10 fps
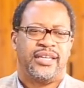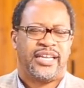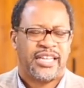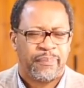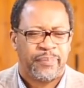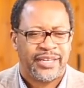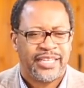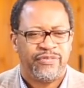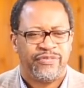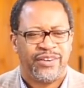And I
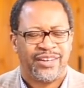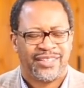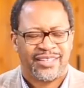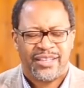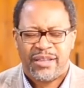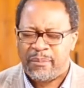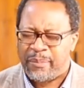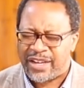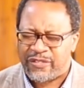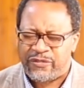believe, Father,
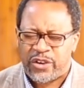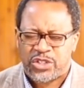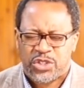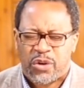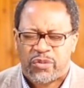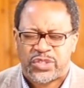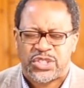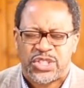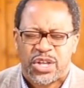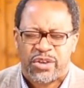by the virtue of
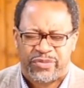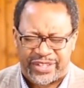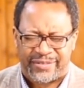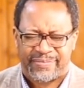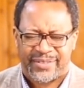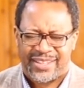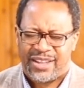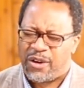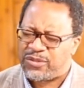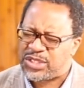serving
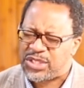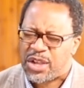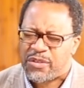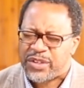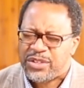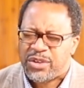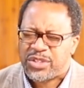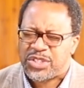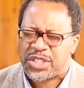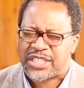not
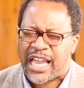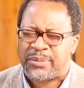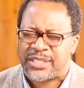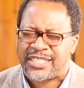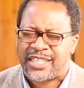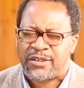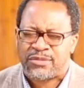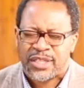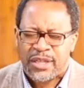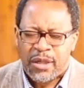just ourselves,